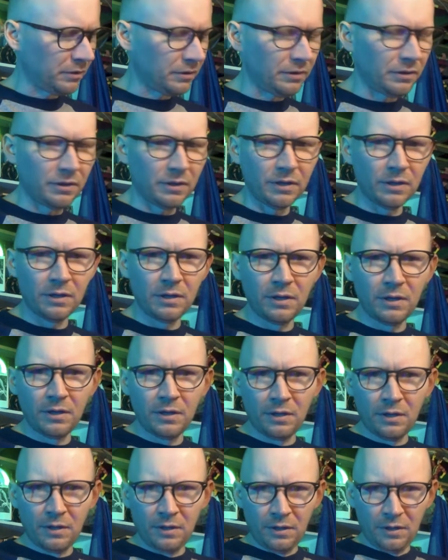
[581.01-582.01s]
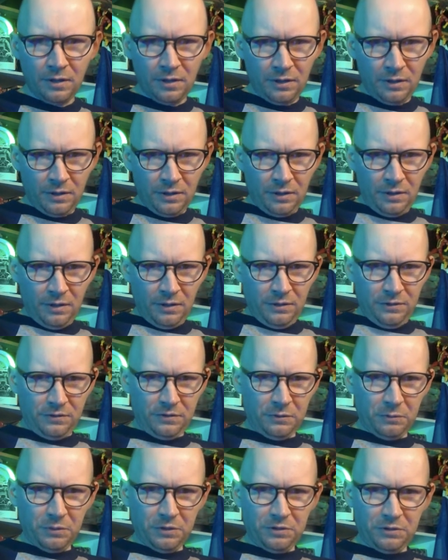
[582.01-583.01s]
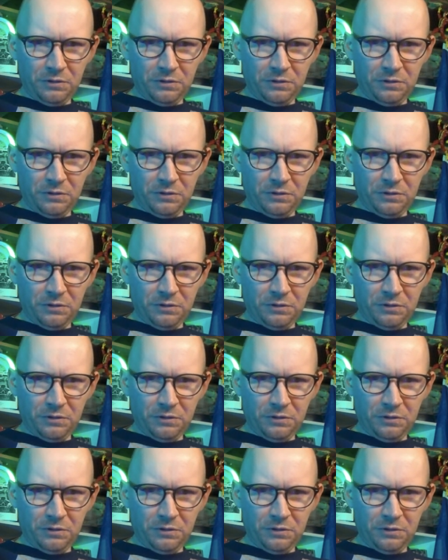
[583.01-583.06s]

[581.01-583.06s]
the